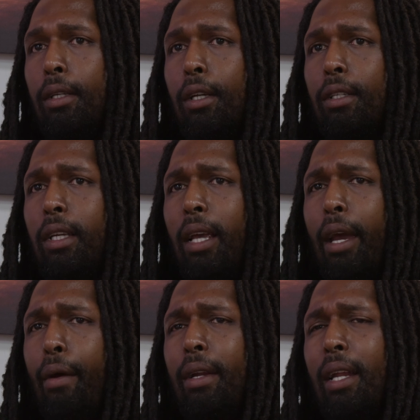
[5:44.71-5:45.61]
just
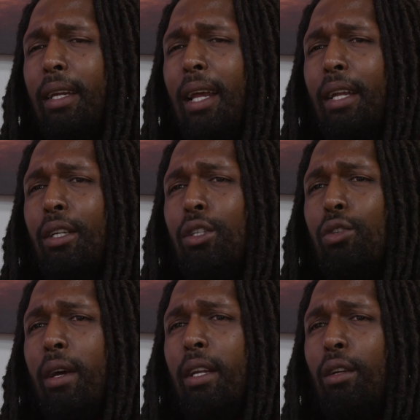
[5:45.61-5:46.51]
hearing that
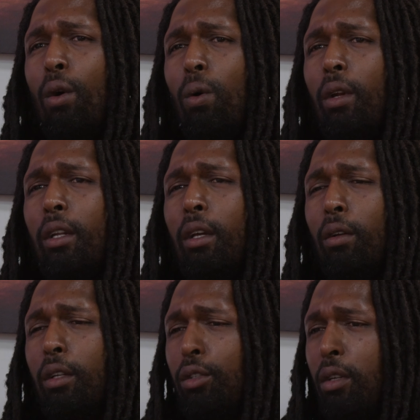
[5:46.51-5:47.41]
dreaded call
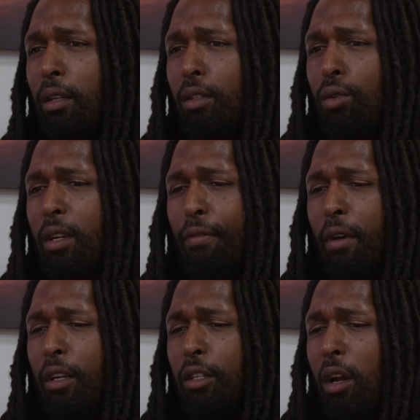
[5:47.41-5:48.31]
on the
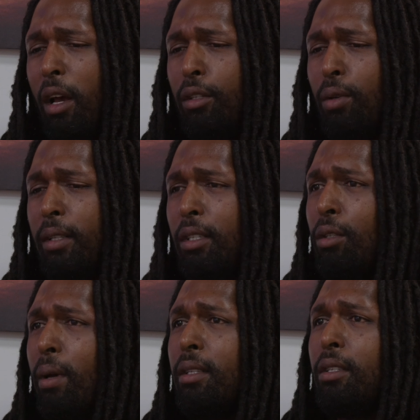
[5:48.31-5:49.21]
23rd of July
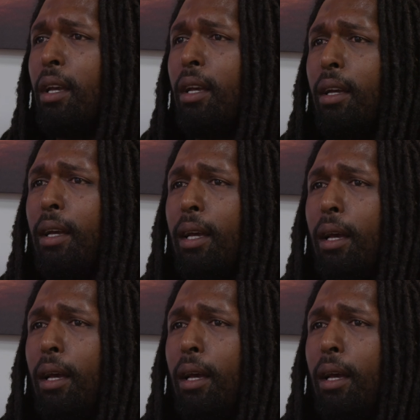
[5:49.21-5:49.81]
2020,